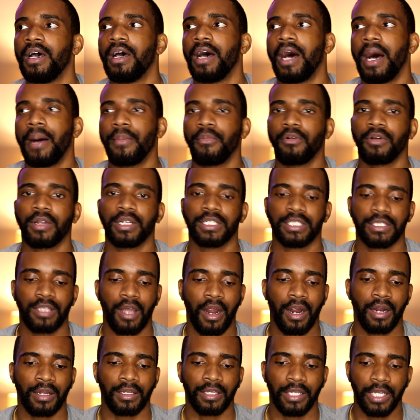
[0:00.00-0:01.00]
I'm gonna
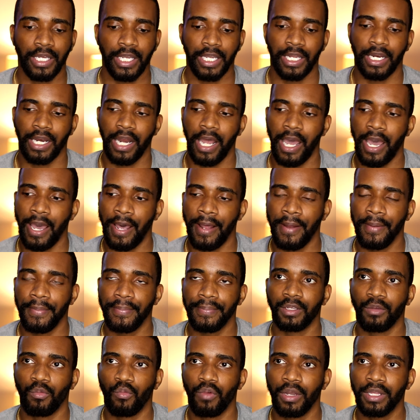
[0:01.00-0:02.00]
start looking at
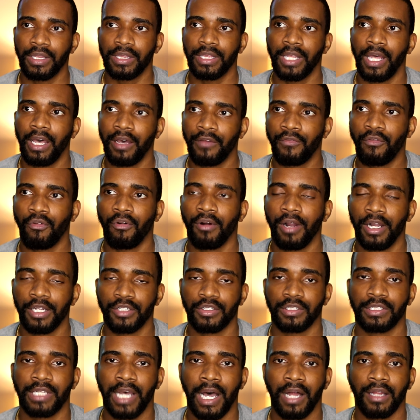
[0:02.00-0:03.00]
with that
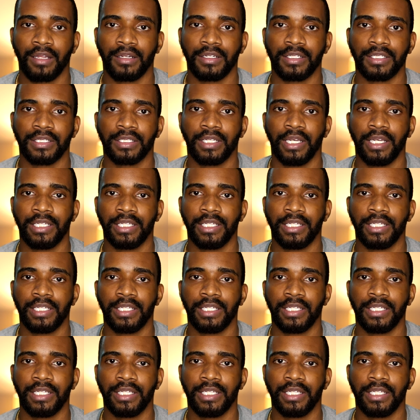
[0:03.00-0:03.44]
$400,